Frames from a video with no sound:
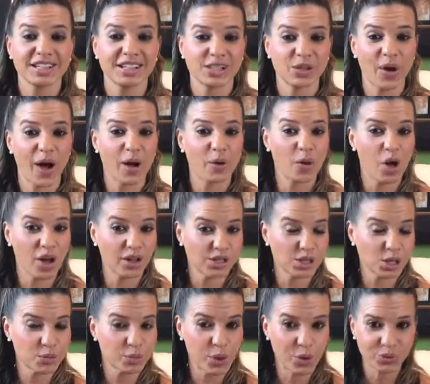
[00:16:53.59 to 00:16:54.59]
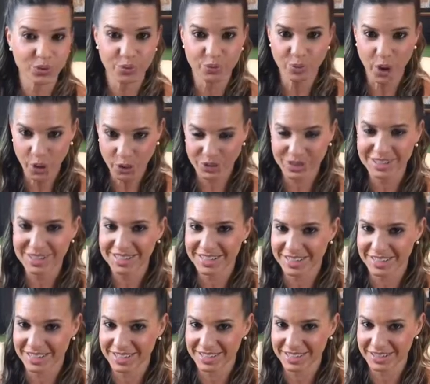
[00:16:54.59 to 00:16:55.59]
So I will also post
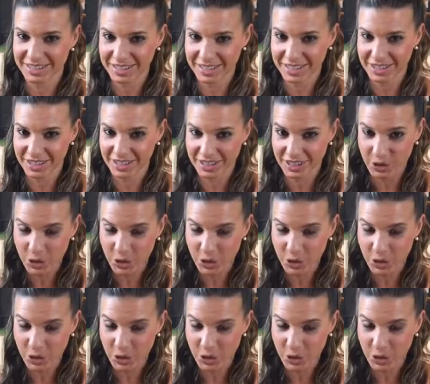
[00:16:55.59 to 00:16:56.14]
the